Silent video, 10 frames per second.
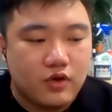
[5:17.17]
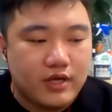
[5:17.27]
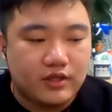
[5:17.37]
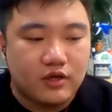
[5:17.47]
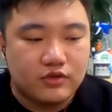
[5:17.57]

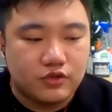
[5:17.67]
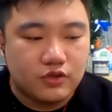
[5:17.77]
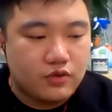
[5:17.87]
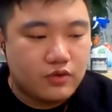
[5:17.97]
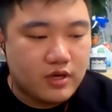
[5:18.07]
and
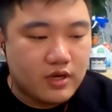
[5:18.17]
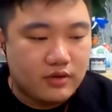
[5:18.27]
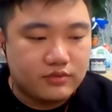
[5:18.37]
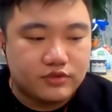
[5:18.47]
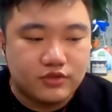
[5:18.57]

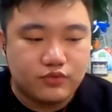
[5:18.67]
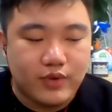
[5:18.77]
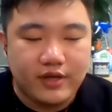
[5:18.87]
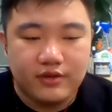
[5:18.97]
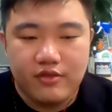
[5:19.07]
also just
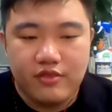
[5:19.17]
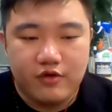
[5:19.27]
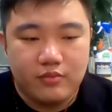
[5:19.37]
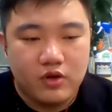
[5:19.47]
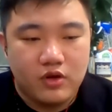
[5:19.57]
regular
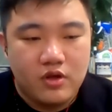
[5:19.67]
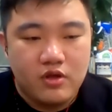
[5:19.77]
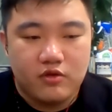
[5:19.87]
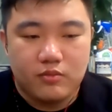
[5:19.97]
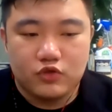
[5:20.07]

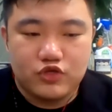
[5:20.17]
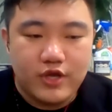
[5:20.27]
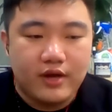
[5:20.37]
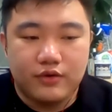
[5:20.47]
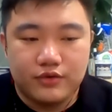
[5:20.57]
thermal
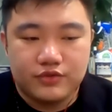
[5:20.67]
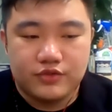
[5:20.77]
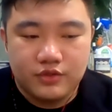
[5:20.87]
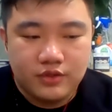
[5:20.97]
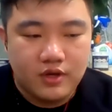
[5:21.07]
channels,